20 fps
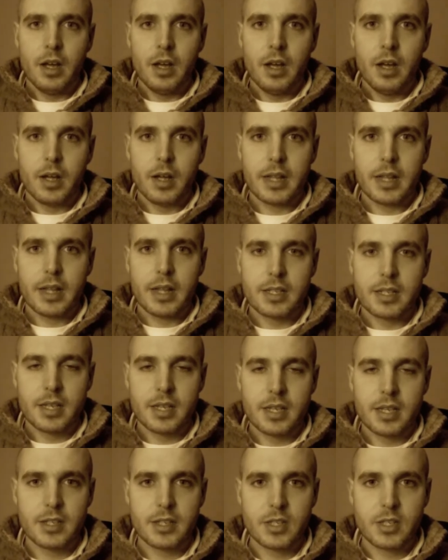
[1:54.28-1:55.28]
That's
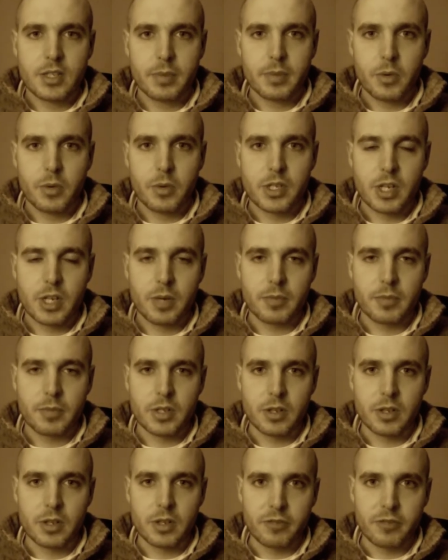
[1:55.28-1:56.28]
something which is common to
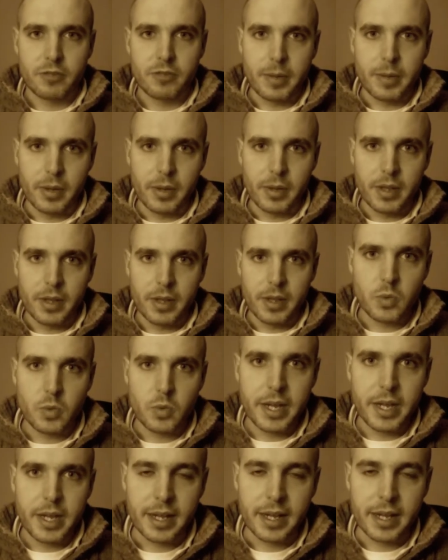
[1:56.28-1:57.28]
a lot of people. This
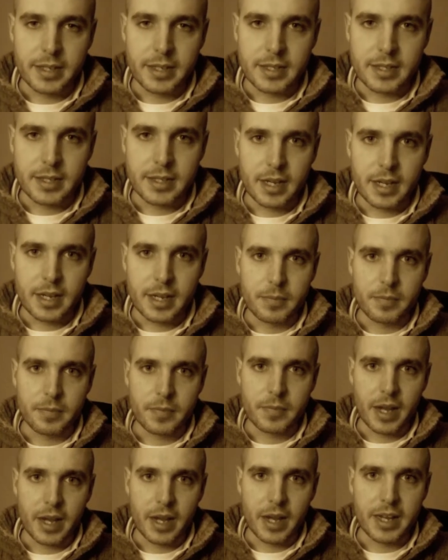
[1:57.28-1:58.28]
weekend,
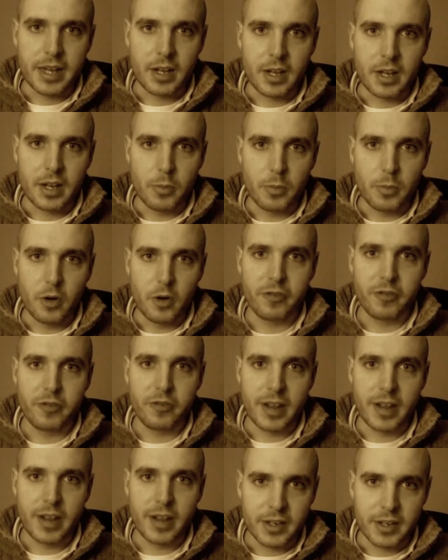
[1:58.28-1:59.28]
I ate a lot more fat
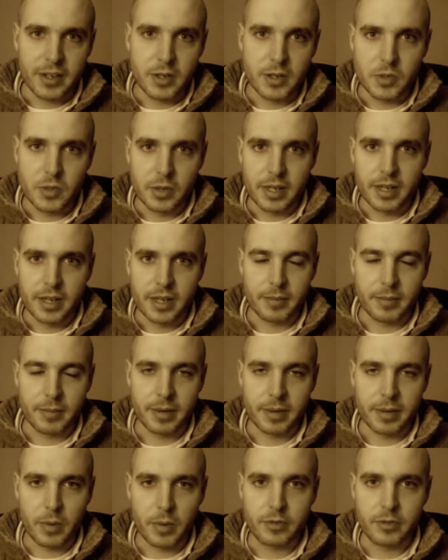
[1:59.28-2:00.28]
than usual. My
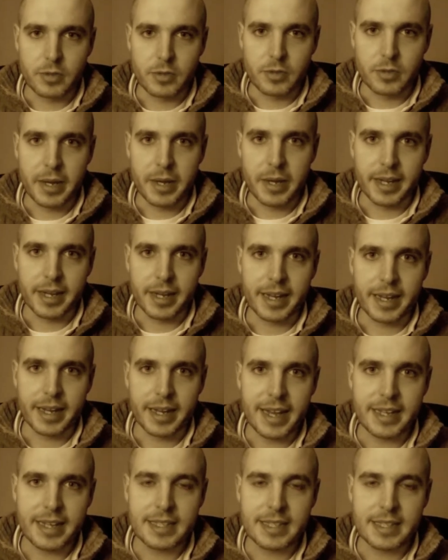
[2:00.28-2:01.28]
wife was baking
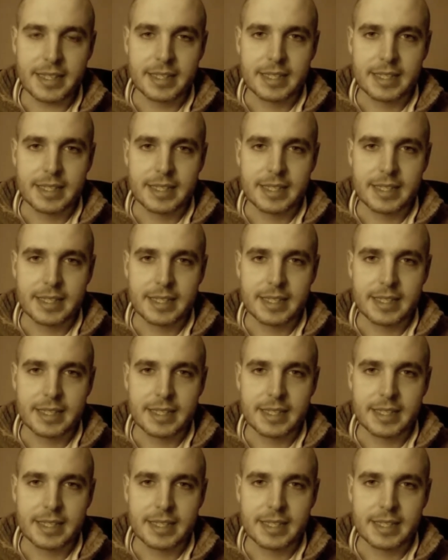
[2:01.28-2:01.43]
cakes.